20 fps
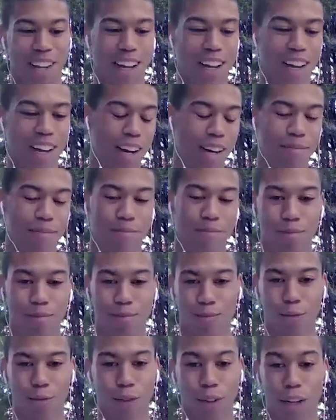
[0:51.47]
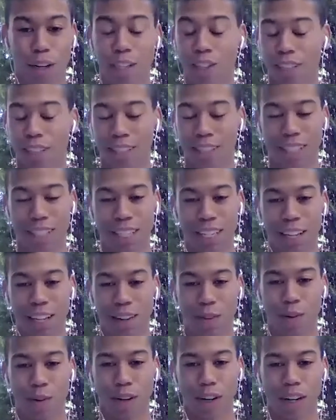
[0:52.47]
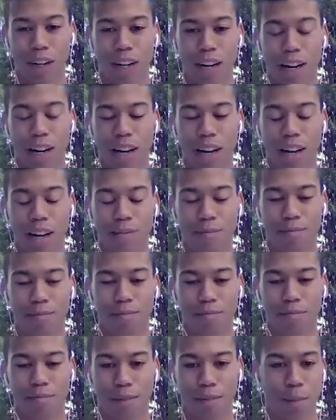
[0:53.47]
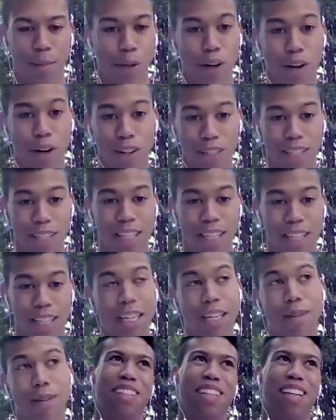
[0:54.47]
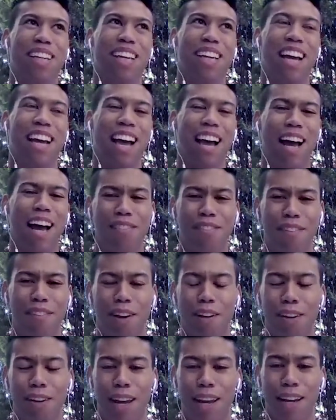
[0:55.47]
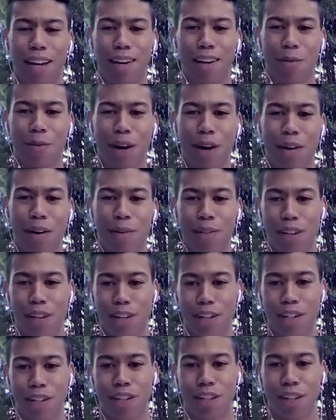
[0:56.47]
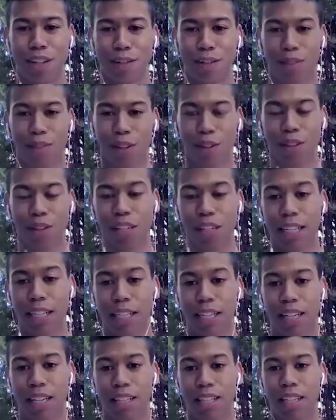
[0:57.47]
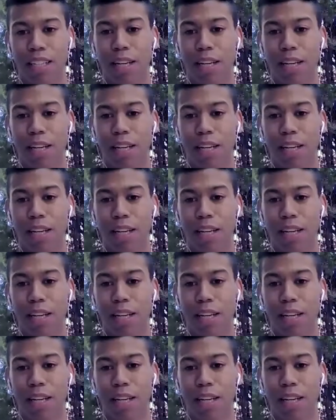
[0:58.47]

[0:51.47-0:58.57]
um, graciously were um, put onto the team. And I felt like when I was auditioning for the UCLA dance